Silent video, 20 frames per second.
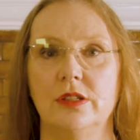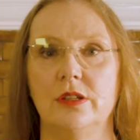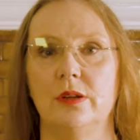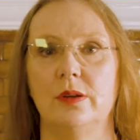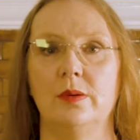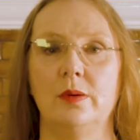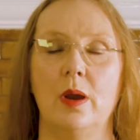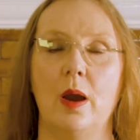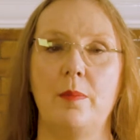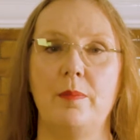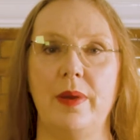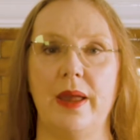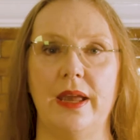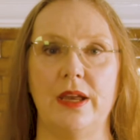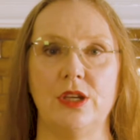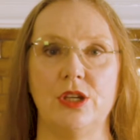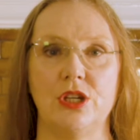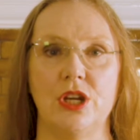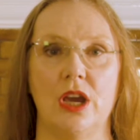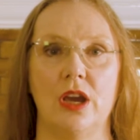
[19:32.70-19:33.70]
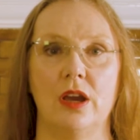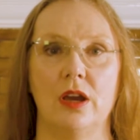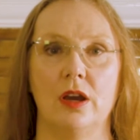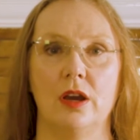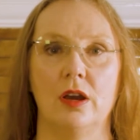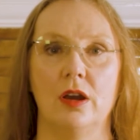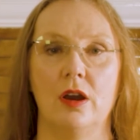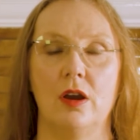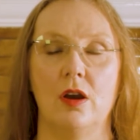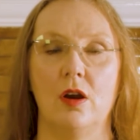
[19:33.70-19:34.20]
do a picture
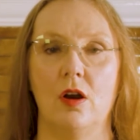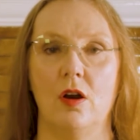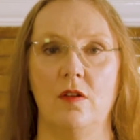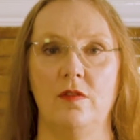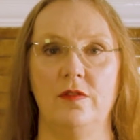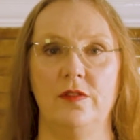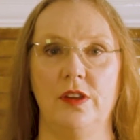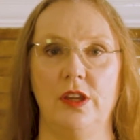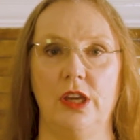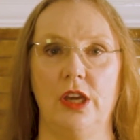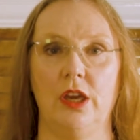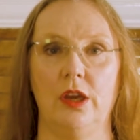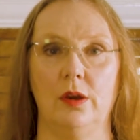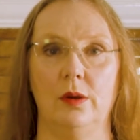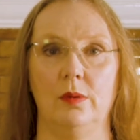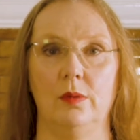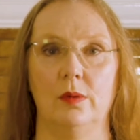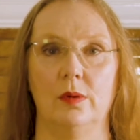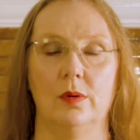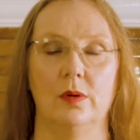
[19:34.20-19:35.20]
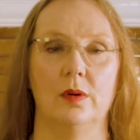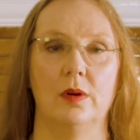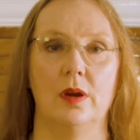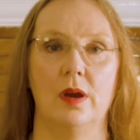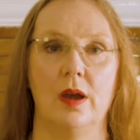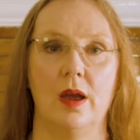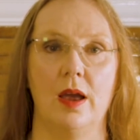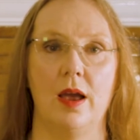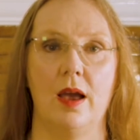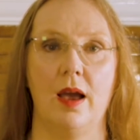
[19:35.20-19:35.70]
of you.
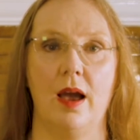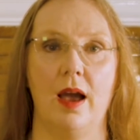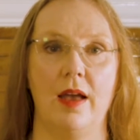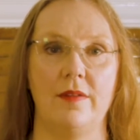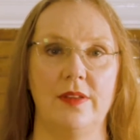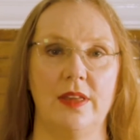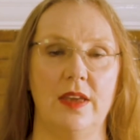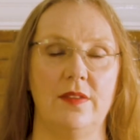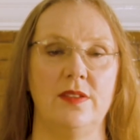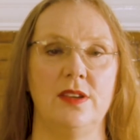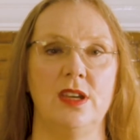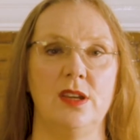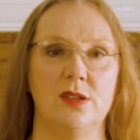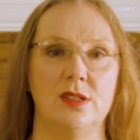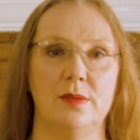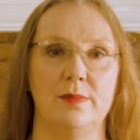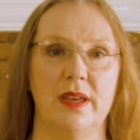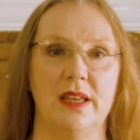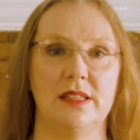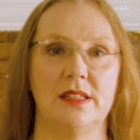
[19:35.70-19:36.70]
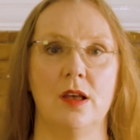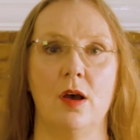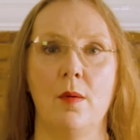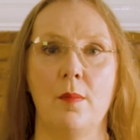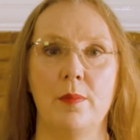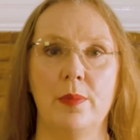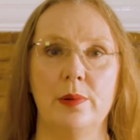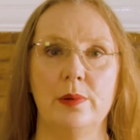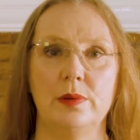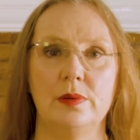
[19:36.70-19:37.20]
I've given you some
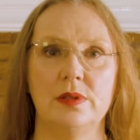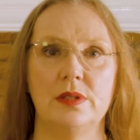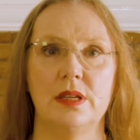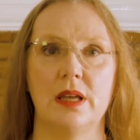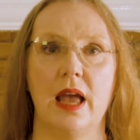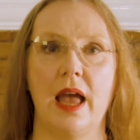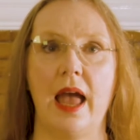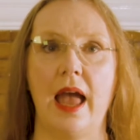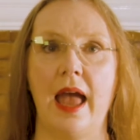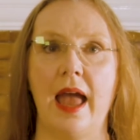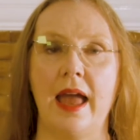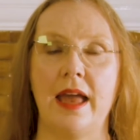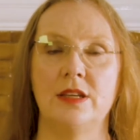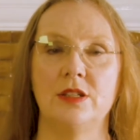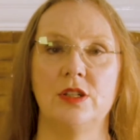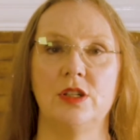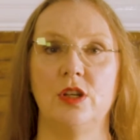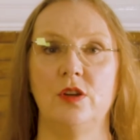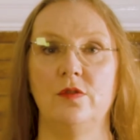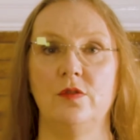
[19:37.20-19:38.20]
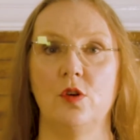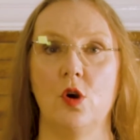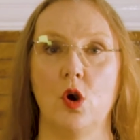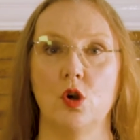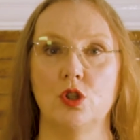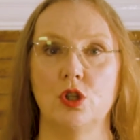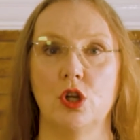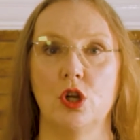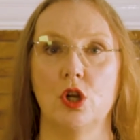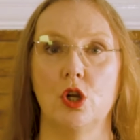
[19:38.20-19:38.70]
examples and you've
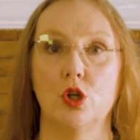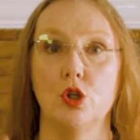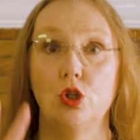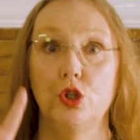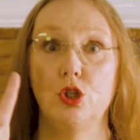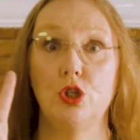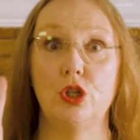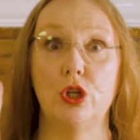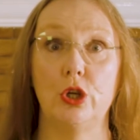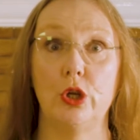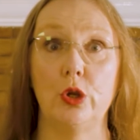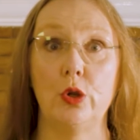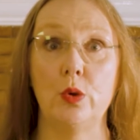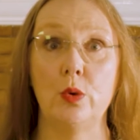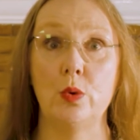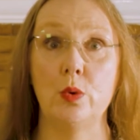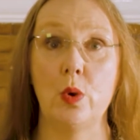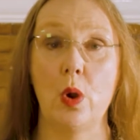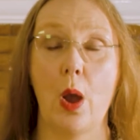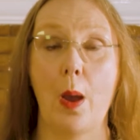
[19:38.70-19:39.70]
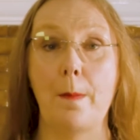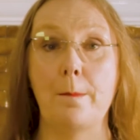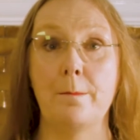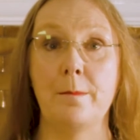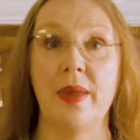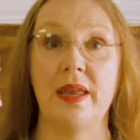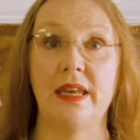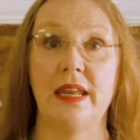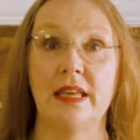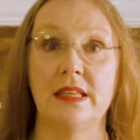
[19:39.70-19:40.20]
got 2
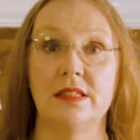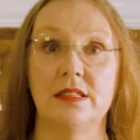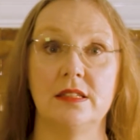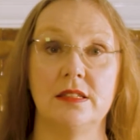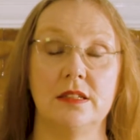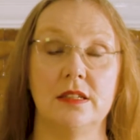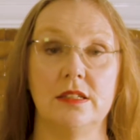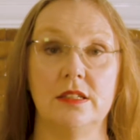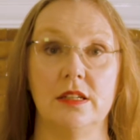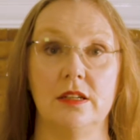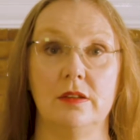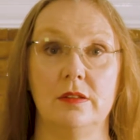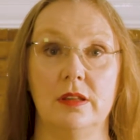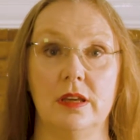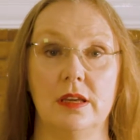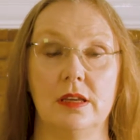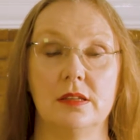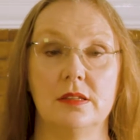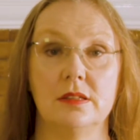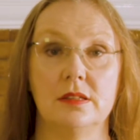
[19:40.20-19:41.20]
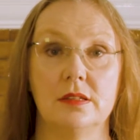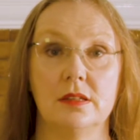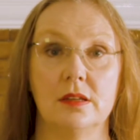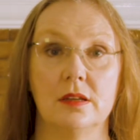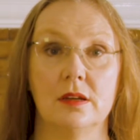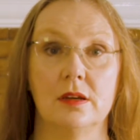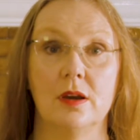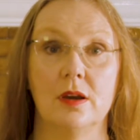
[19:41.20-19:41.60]
minutes to do this.